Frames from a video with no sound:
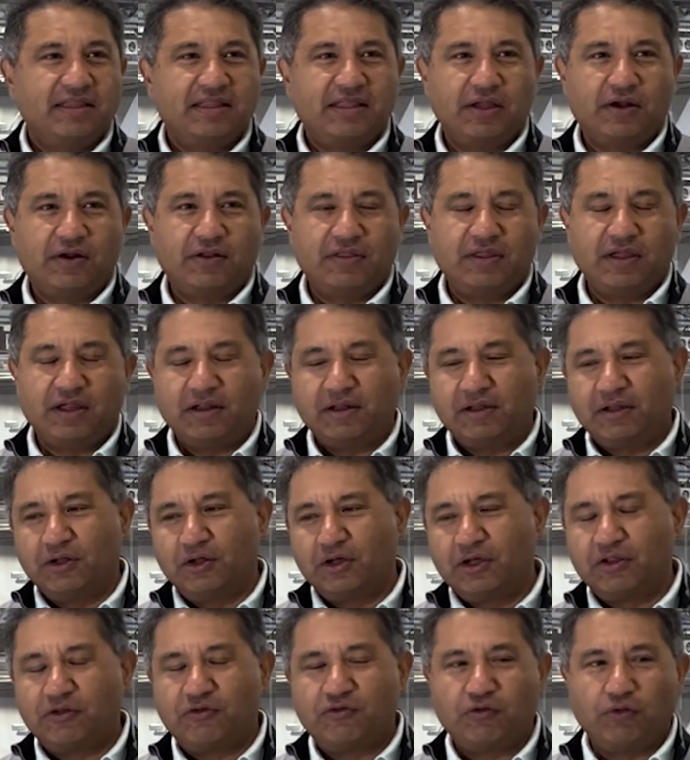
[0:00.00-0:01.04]
you know, the,
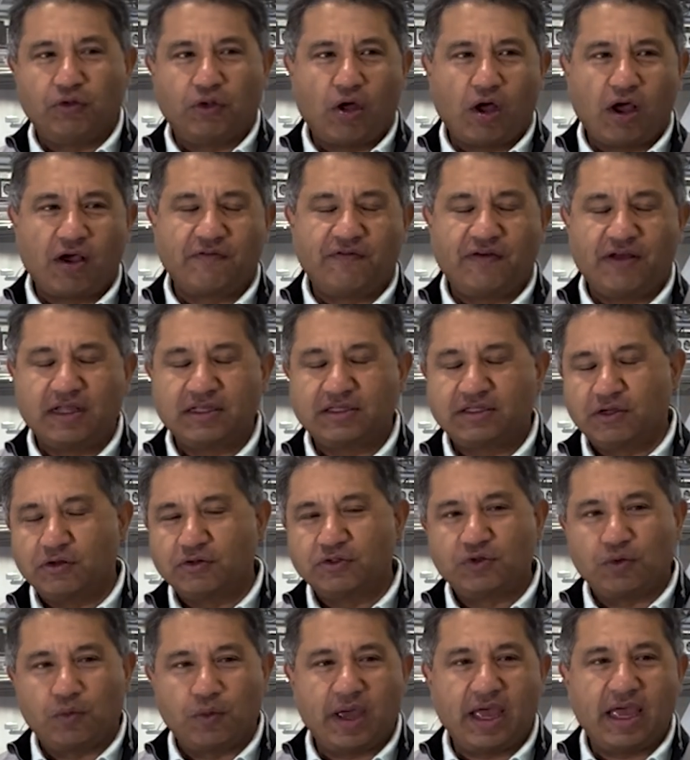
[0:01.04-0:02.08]
looking through log files
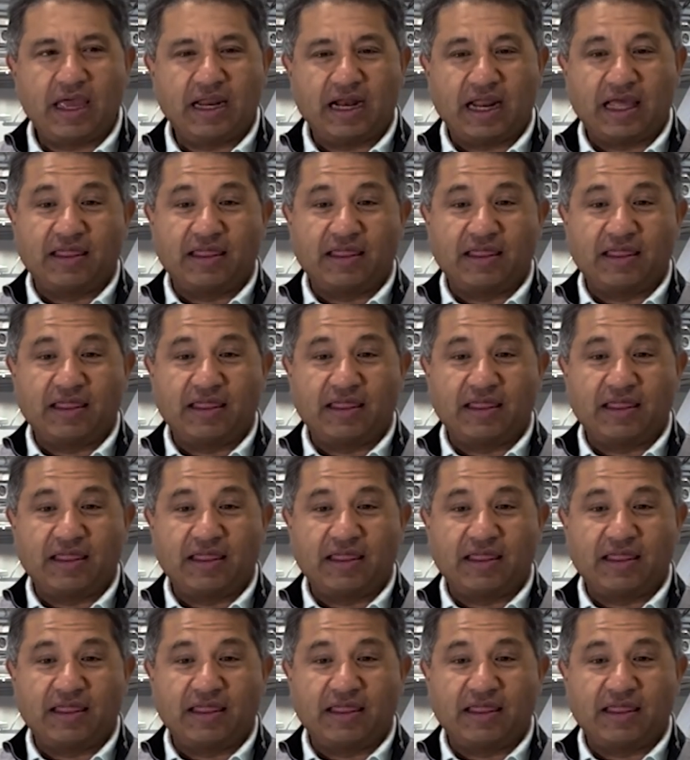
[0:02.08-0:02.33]
goes away.